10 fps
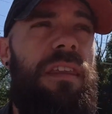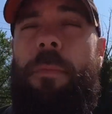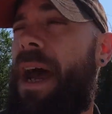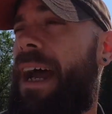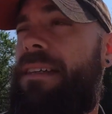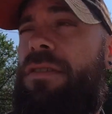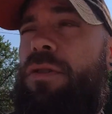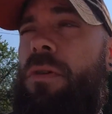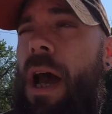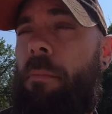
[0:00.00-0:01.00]
The pads
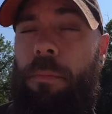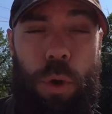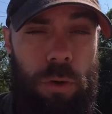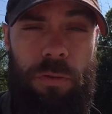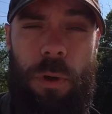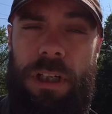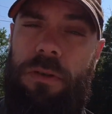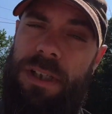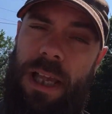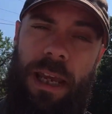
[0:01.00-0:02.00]
do not move when
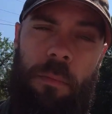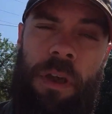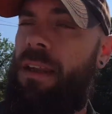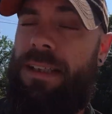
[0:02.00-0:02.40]
you slam.